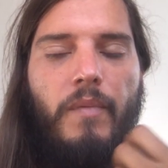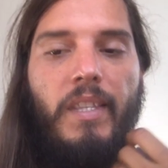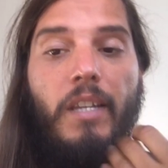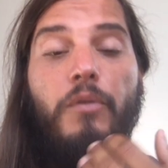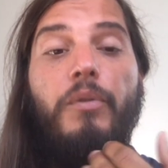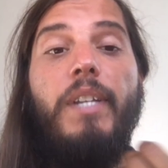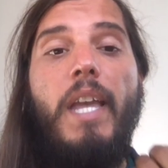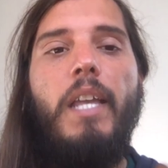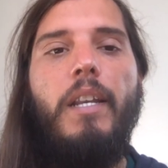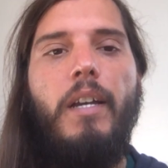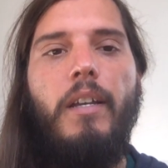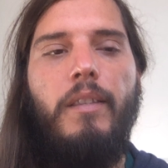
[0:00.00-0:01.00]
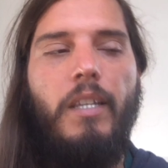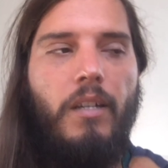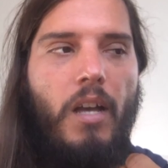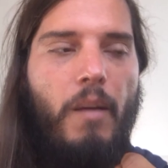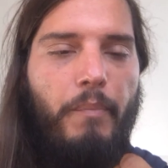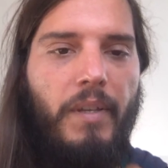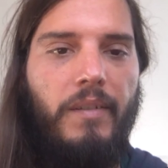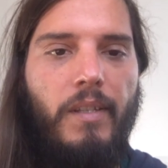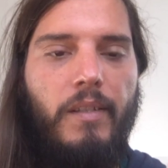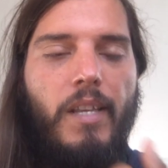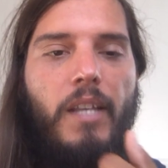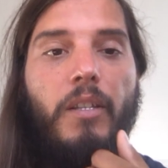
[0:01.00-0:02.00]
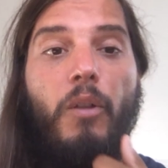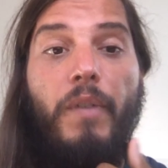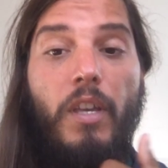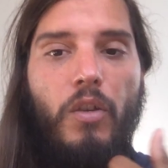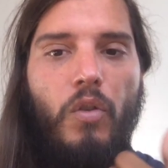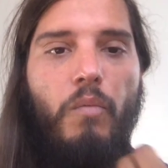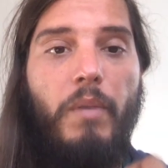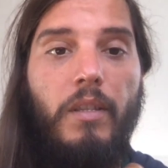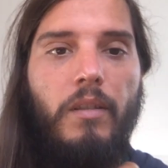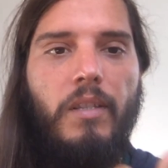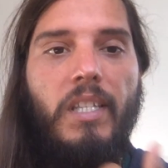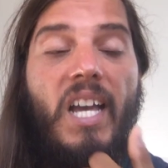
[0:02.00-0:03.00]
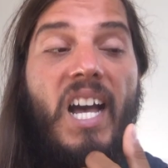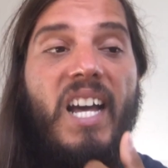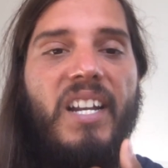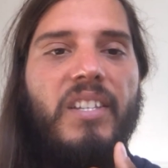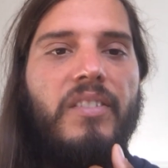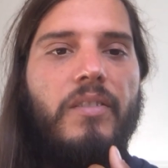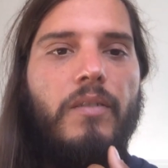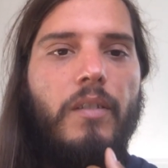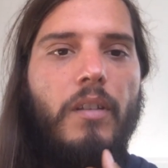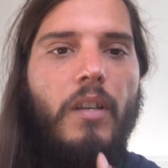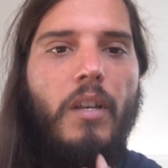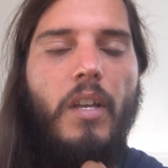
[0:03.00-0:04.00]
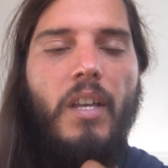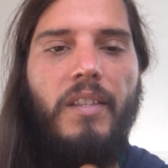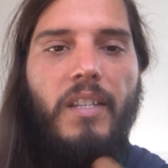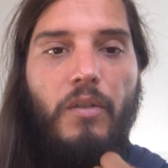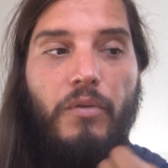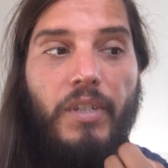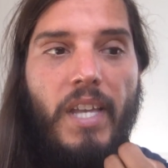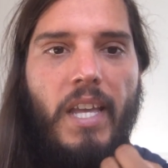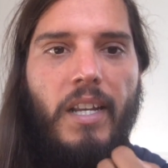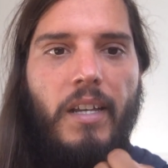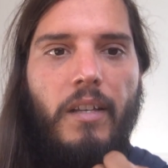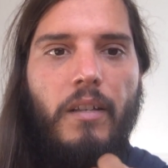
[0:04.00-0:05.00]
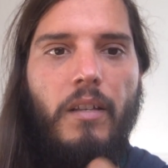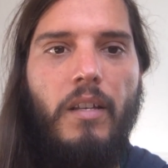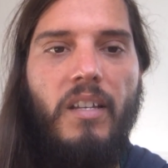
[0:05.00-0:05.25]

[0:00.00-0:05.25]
The creator, the compass, the sandal, the human, the artist, the creator